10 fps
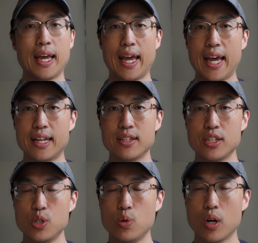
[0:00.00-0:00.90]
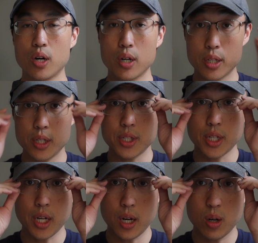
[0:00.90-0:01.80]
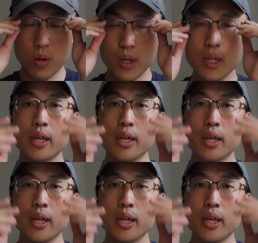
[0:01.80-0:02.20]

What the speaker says: and you are good to go